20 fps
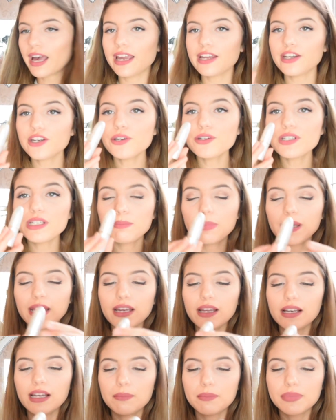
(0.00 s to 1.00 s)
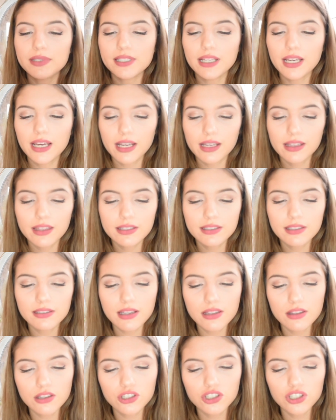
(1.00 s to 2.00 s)
A nudie pink lipstick. This is
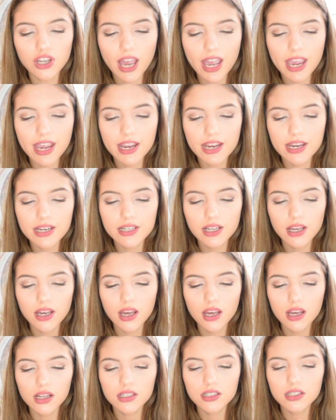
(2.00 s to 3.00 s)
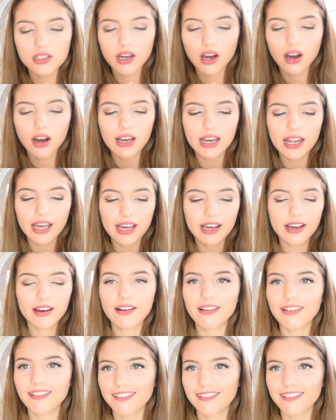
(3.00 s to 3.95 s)
in the shade Darling.